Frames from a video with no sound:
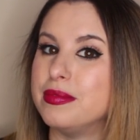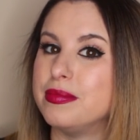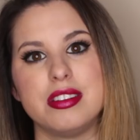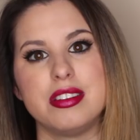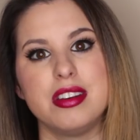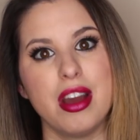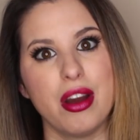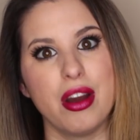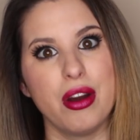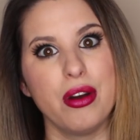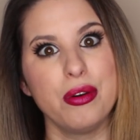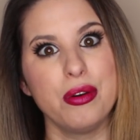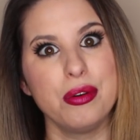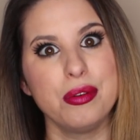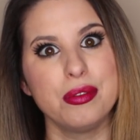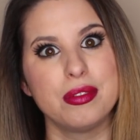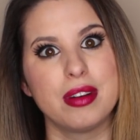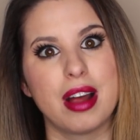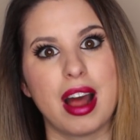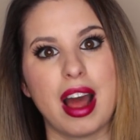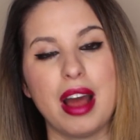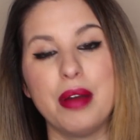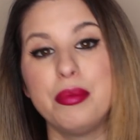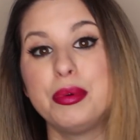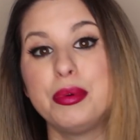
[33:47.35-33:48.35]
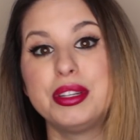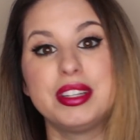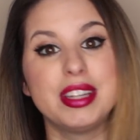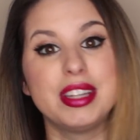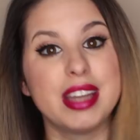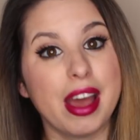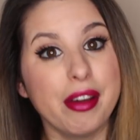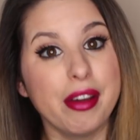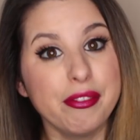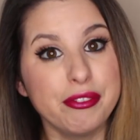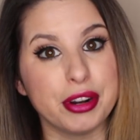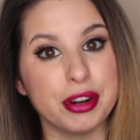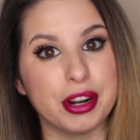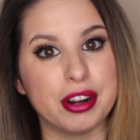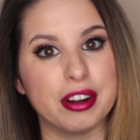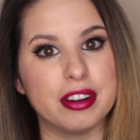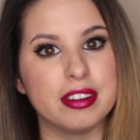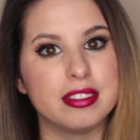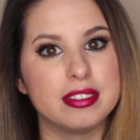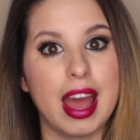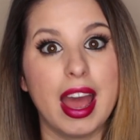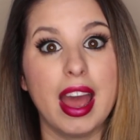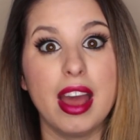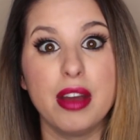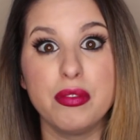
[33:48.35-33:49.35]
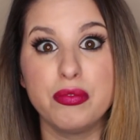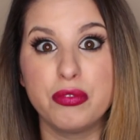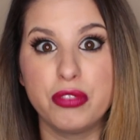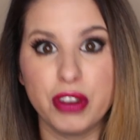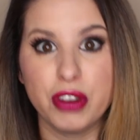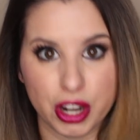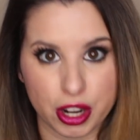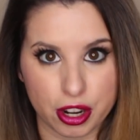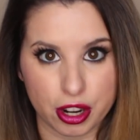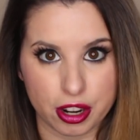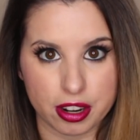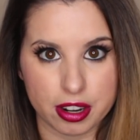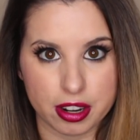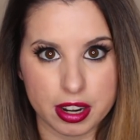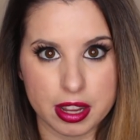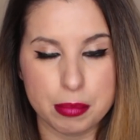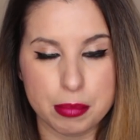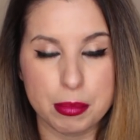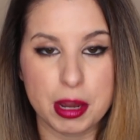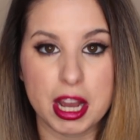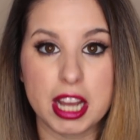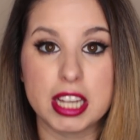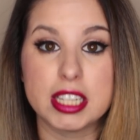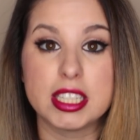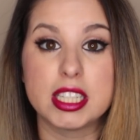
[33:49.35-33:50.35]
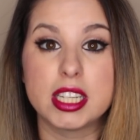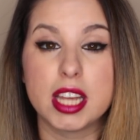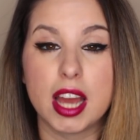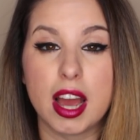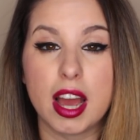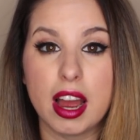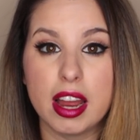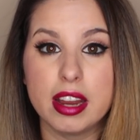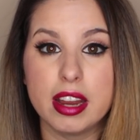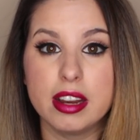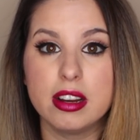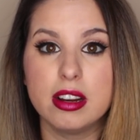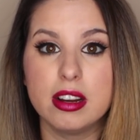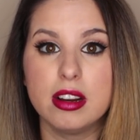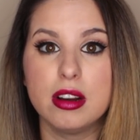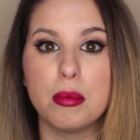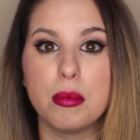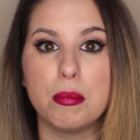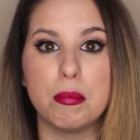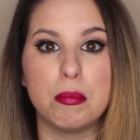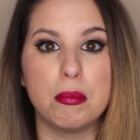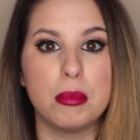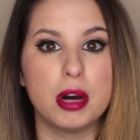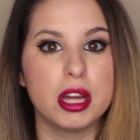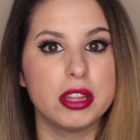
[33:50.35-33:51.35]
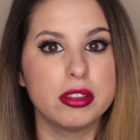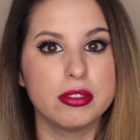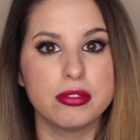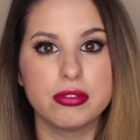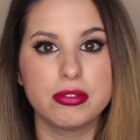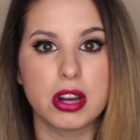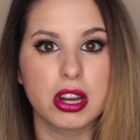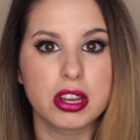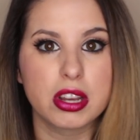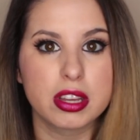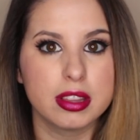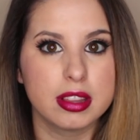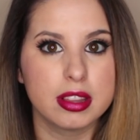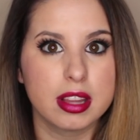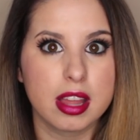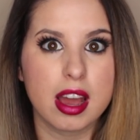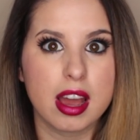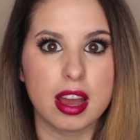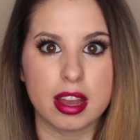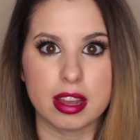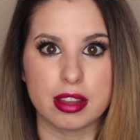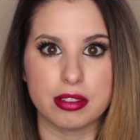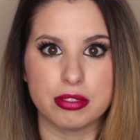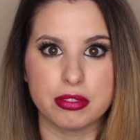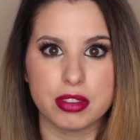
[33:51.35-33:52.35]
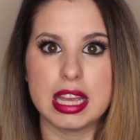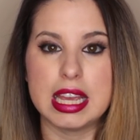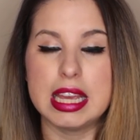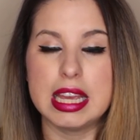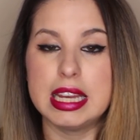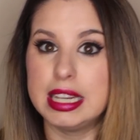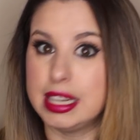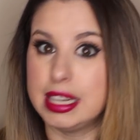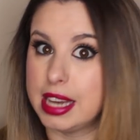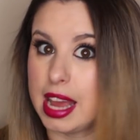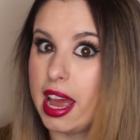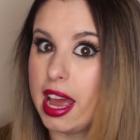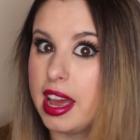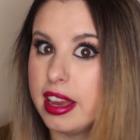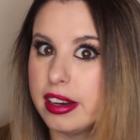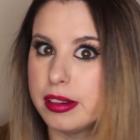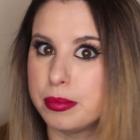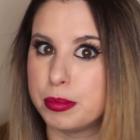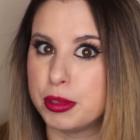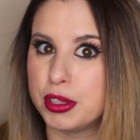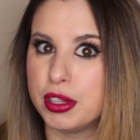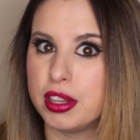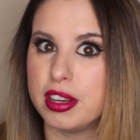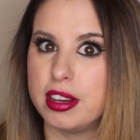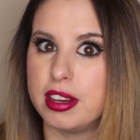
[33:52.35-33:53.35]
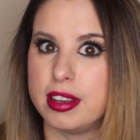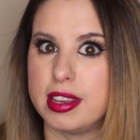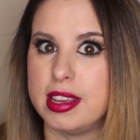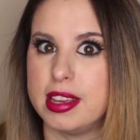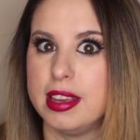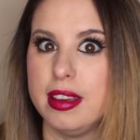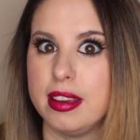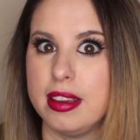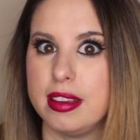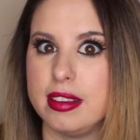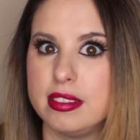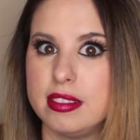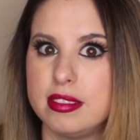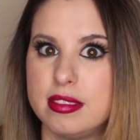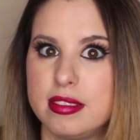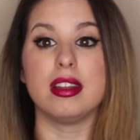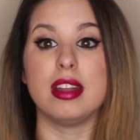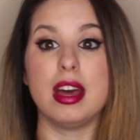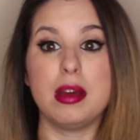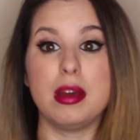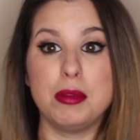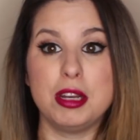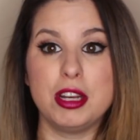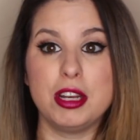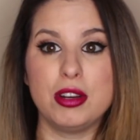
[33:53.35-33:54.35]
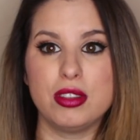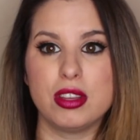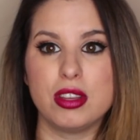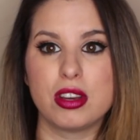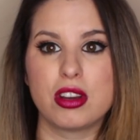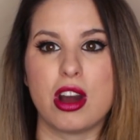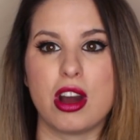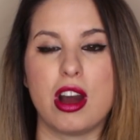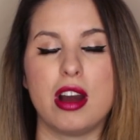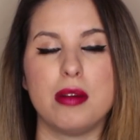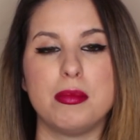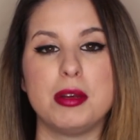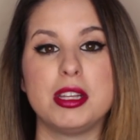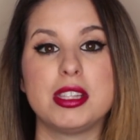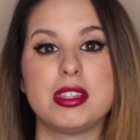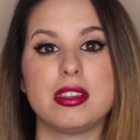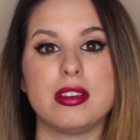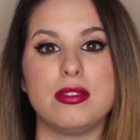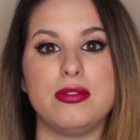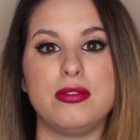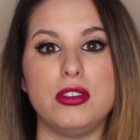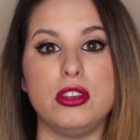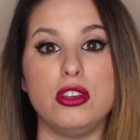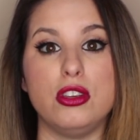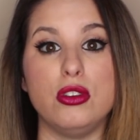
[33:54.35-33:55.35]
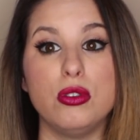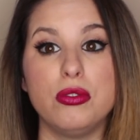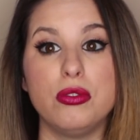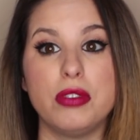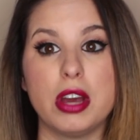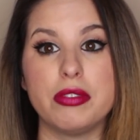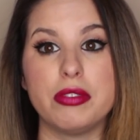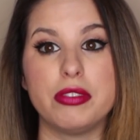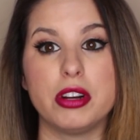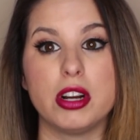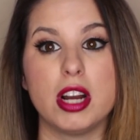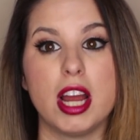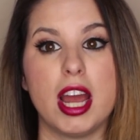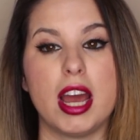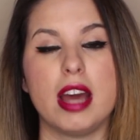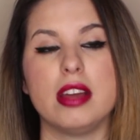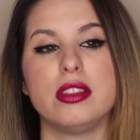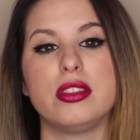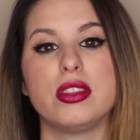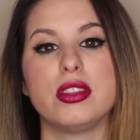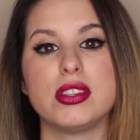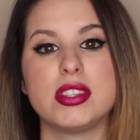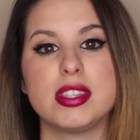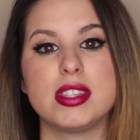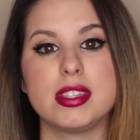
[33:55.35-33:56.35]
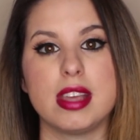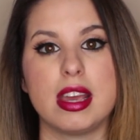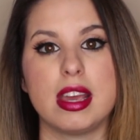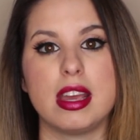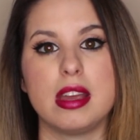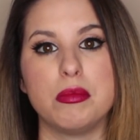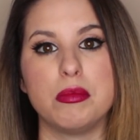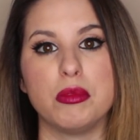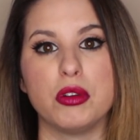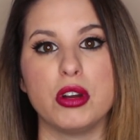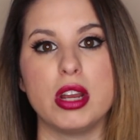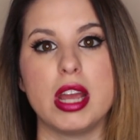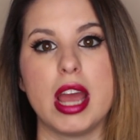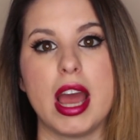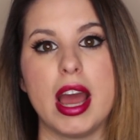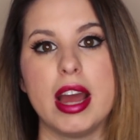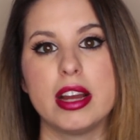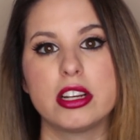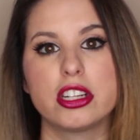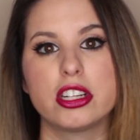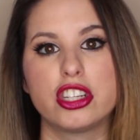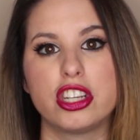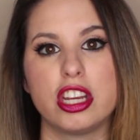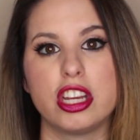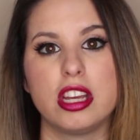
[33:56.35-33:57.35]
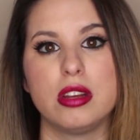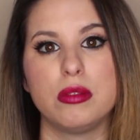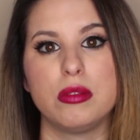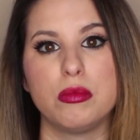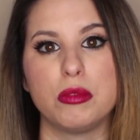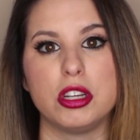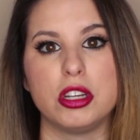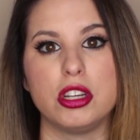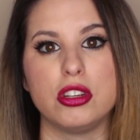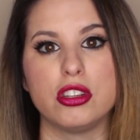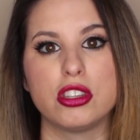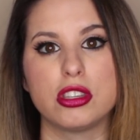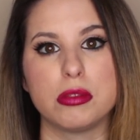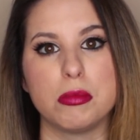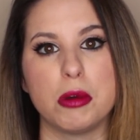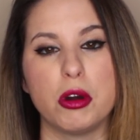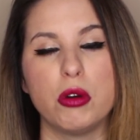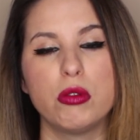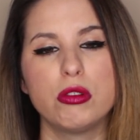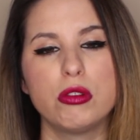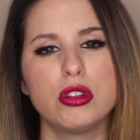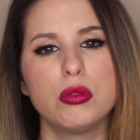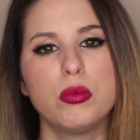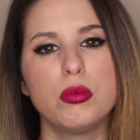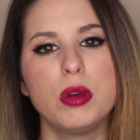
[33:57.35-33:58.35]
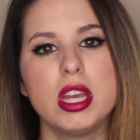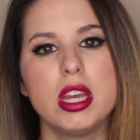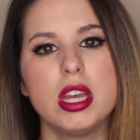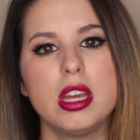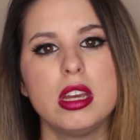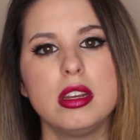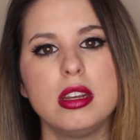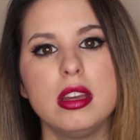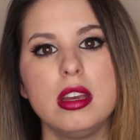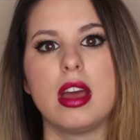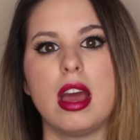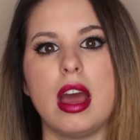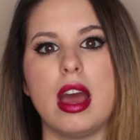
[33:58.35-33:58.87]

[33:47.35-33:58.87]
No, I will never, ever in my entire motherfucking life eat an edible again. Let me know in the comments if you've ever had the same reaction when you smoked weed.